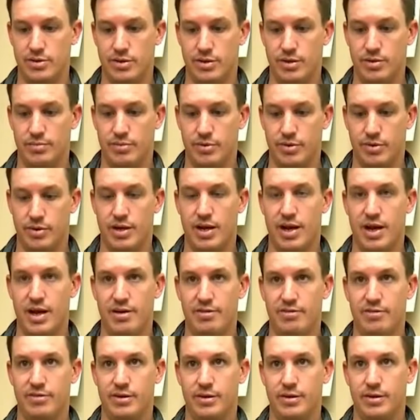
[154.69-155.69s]
they're going
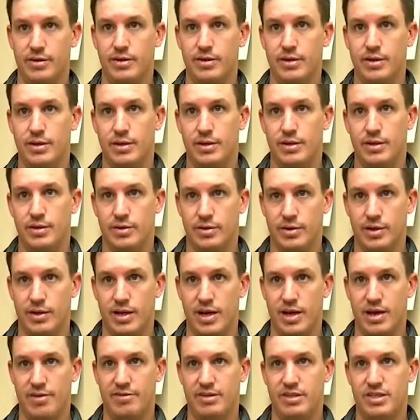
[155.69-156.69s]

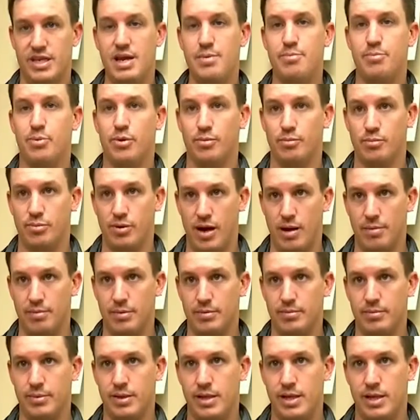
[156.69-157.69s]
to have a tapeworm
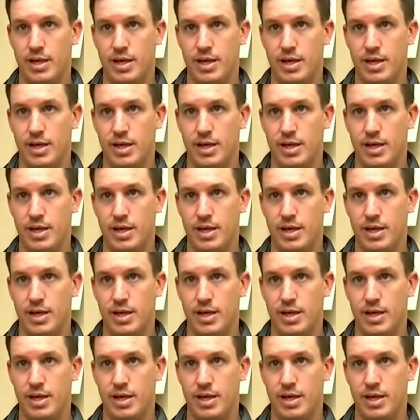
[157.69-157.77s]
problem.